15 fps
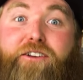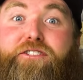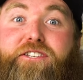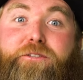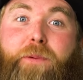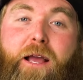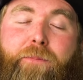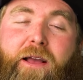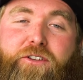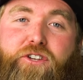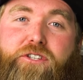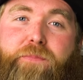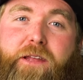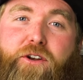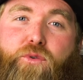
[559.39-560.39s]
right, so this backpack
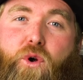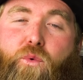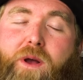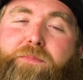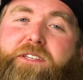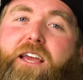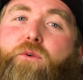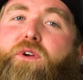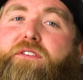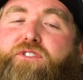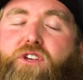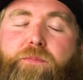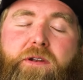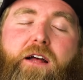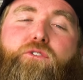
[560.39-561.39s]
just made it to our website. We have
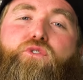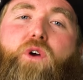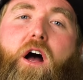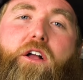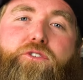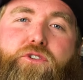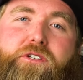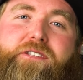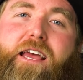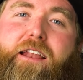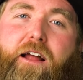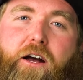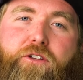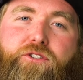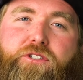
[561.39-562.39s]
shipped it out to hundreds and
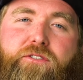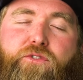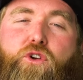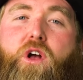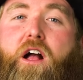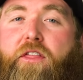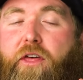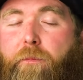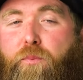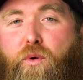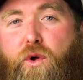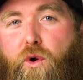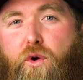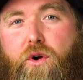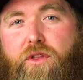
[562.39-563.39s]
hundreds of you that
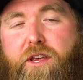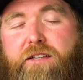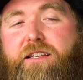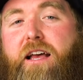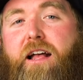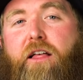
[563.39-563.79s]
pre-ordered this.